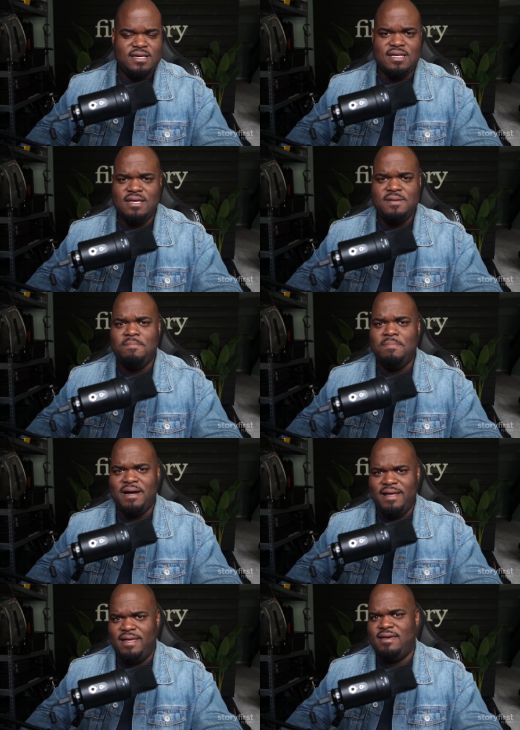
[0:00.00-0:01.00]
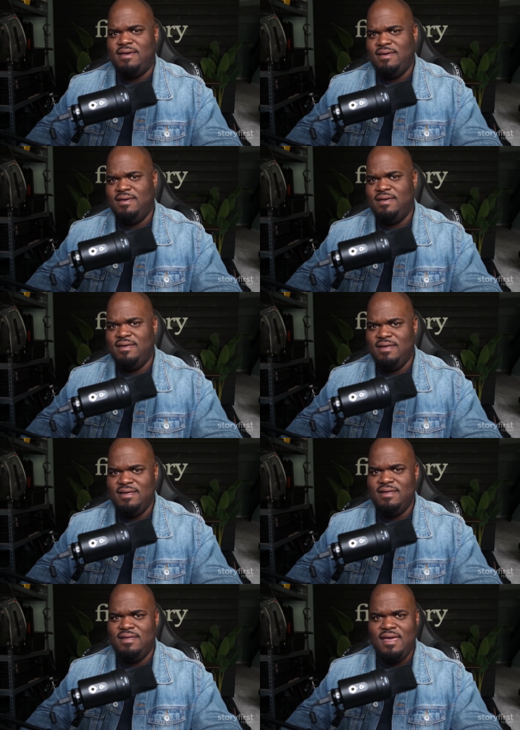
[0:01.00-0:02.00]
get a bike.
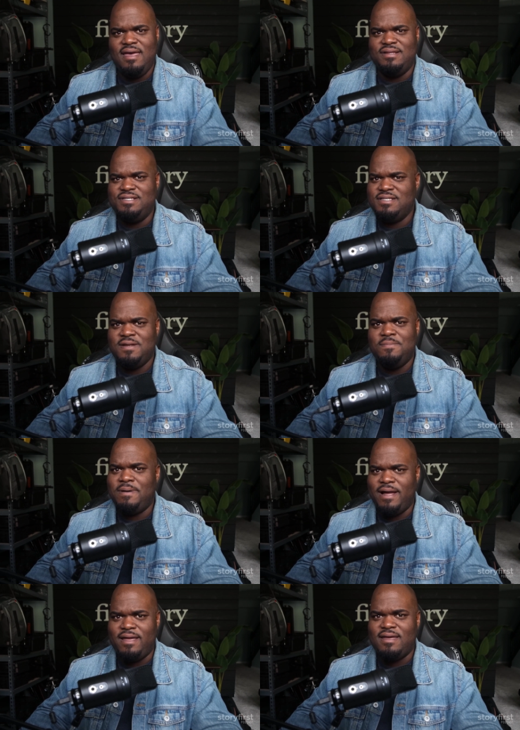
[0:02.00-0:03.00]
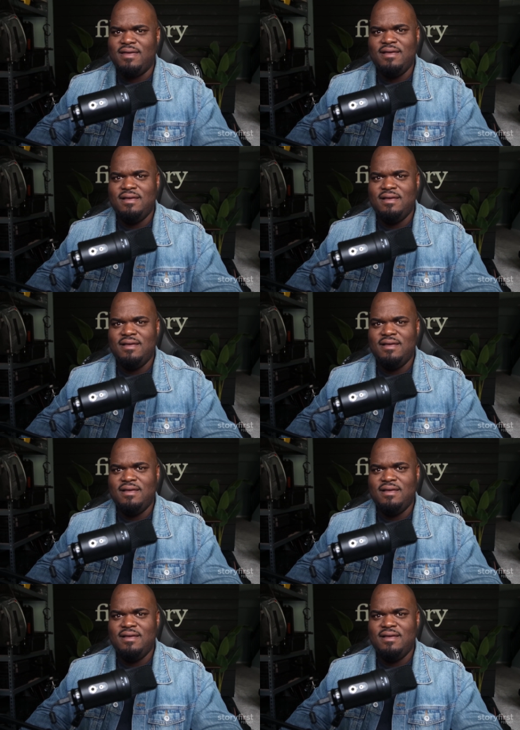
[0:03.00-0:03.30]
Yeah, just get a bike.